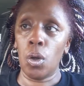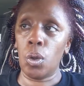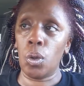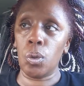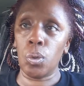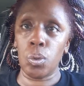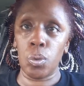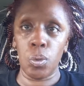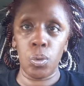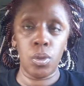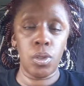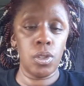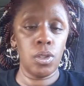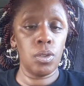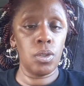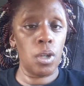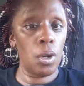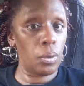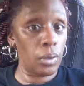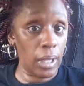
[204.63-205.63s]
who's,
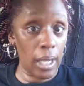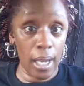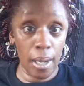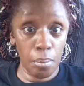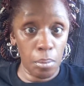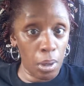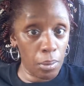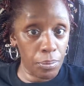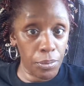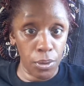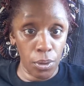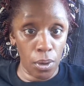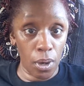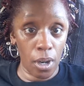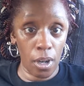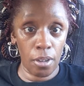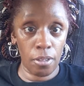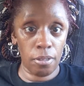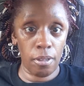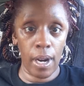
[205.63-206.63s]
came up through
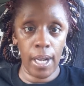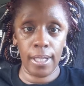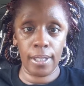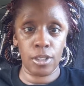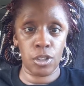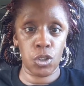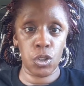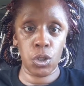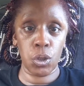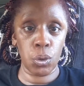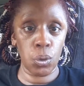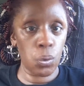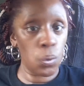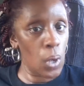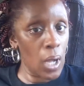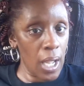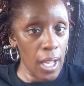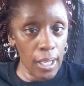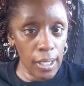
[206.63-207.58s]
her ranks too,